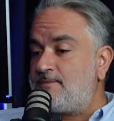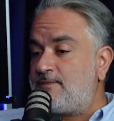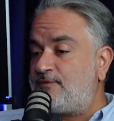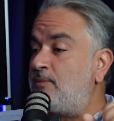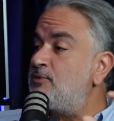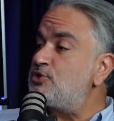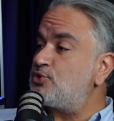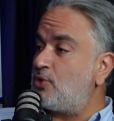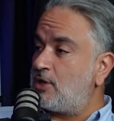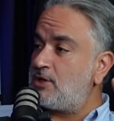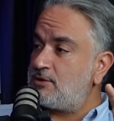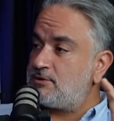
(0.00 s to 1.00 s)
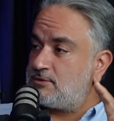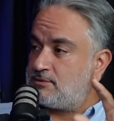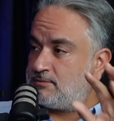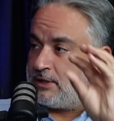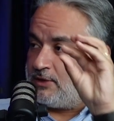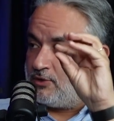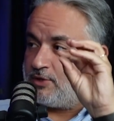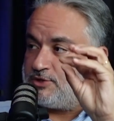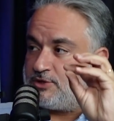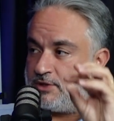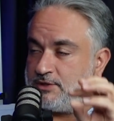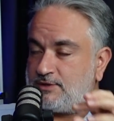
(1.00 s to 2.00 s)
from Meshwar, my
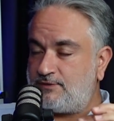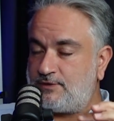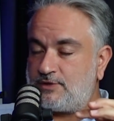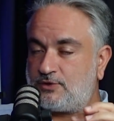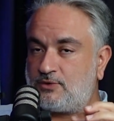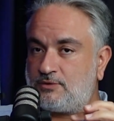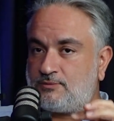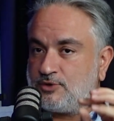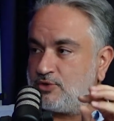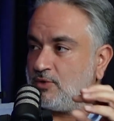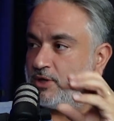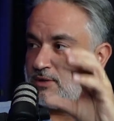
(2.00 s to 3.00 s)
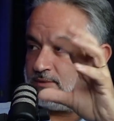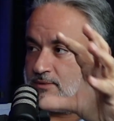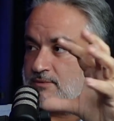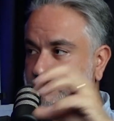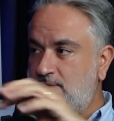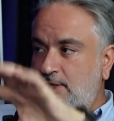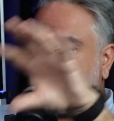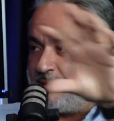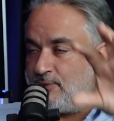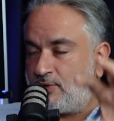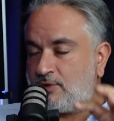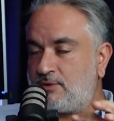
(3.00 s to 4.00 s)
original TV show, Meshwar in
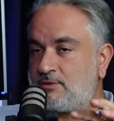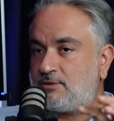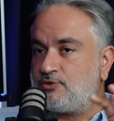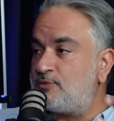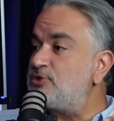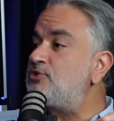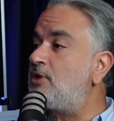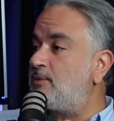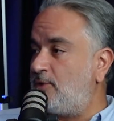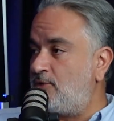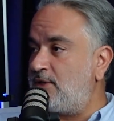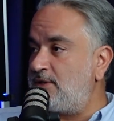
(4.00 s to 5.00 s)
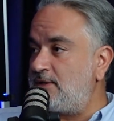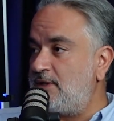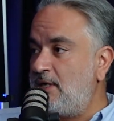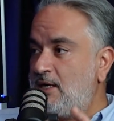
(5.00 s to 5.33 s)
Lebanon, to Meshwar Belwadi.